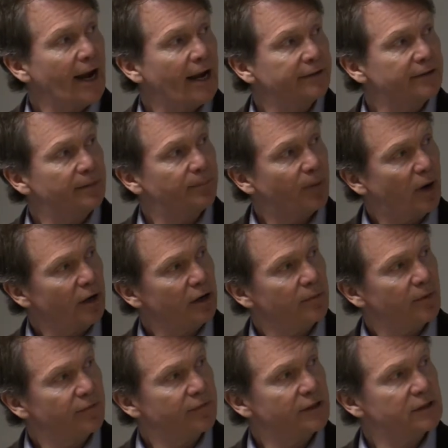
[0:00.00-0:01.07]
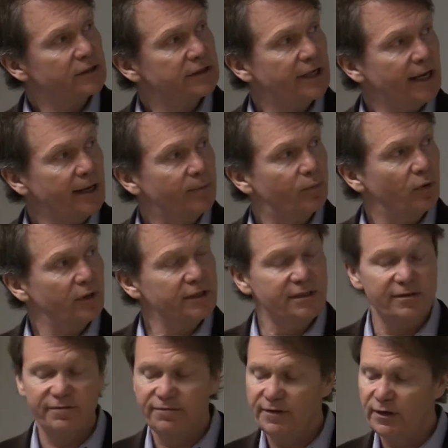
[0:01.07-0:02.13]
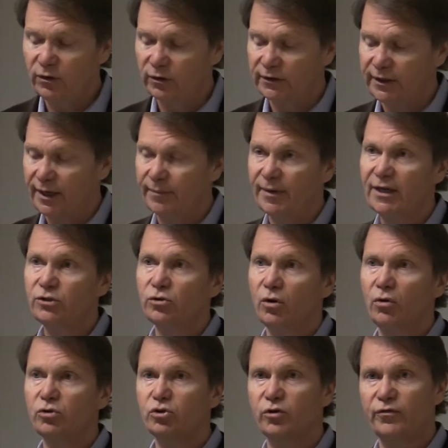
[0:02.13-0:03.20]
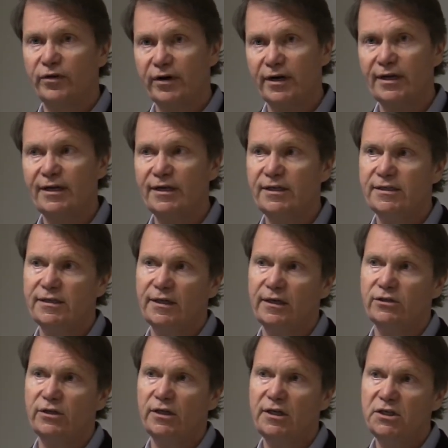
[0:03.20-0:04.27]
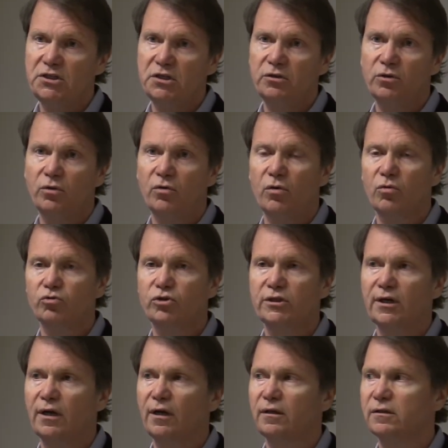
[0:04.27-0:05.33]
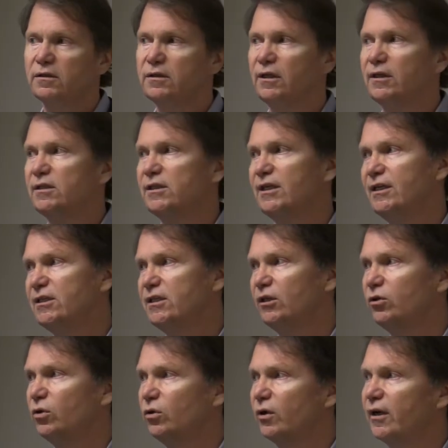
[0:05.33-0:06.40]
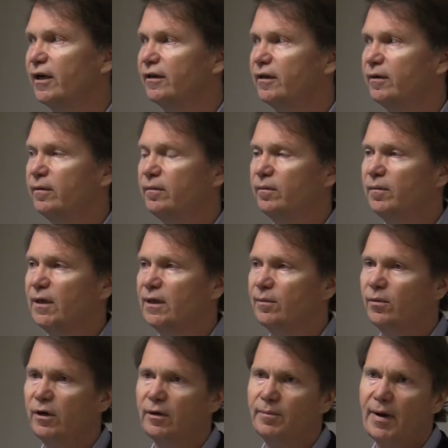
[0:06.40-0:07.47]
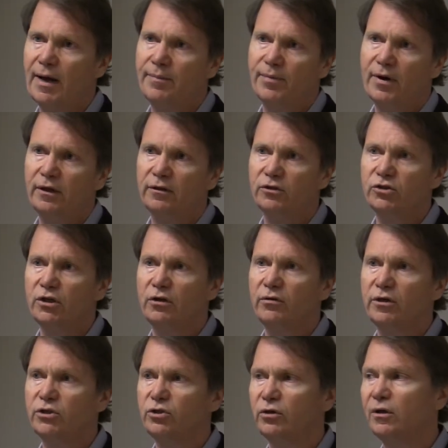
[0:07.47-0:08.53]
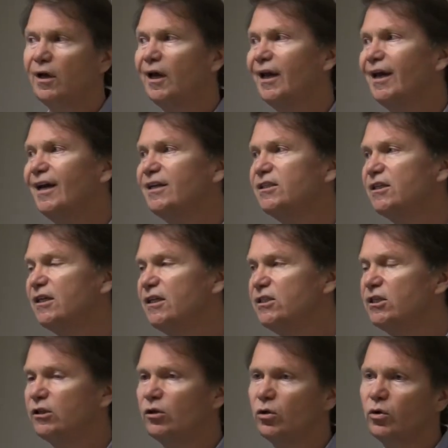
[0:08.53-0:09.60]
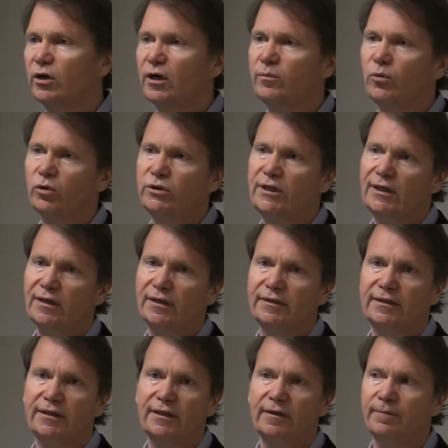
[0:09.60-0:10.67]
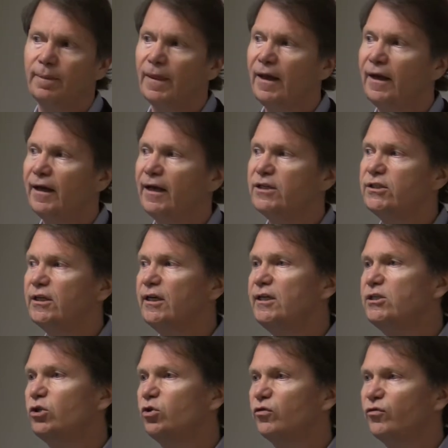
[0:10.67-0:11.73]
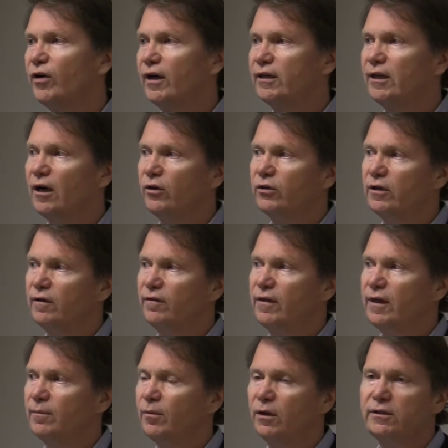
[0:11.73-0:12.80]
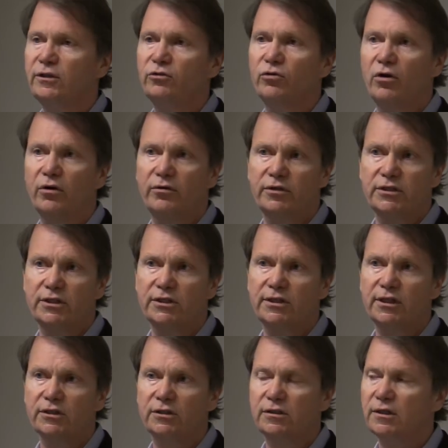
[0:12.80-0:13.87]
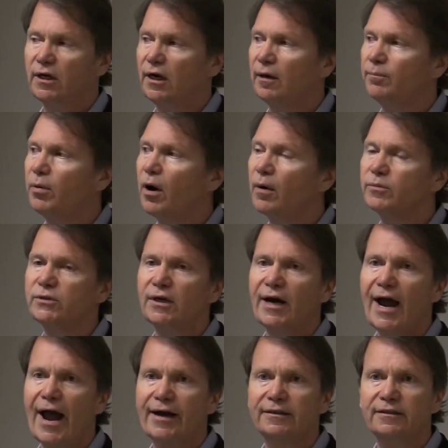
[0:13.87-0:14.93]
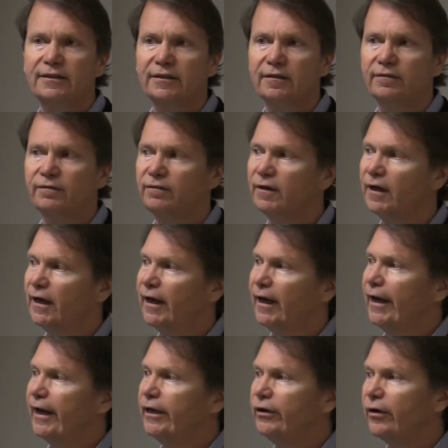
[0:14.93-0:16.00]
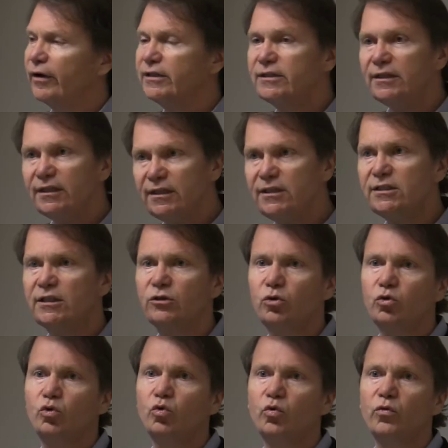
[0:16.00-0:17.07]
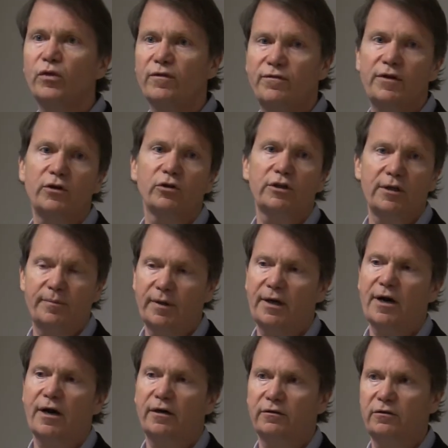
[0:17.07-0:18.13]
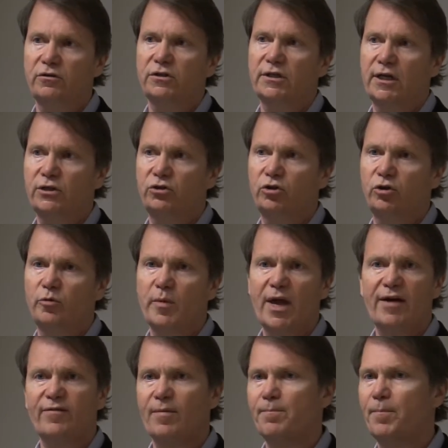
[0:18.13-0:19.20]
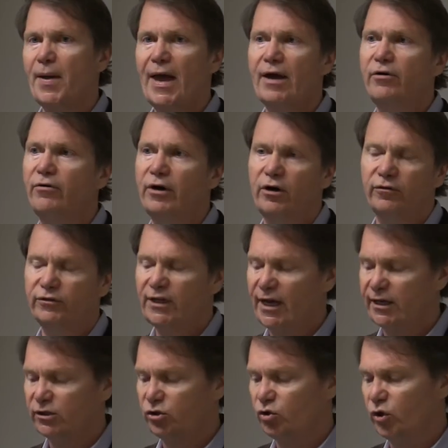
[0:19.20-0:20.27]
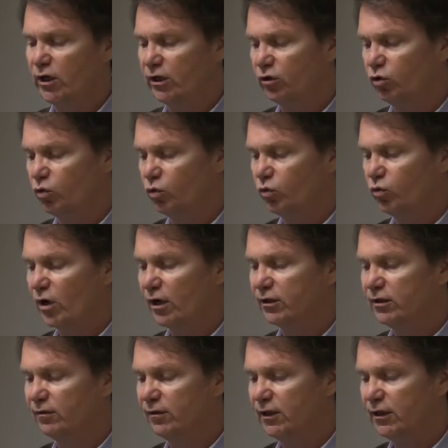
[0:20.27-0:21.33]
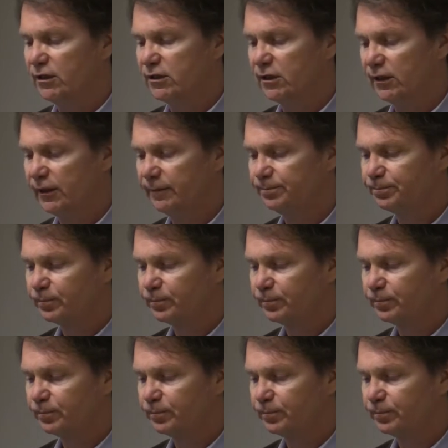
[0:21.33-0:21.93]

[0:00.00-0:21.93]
At the bottom of this table is the phenotype. That's also very easy. It's easy to grow cells. It's easy to look at the metabolic byproduct secretion. It's easy to look at motility. It's easy to find out if the multi-drug resistance pumps are active. It's easy to do the phenotypic characterization. You may have a battery of tests you can do relatively easily.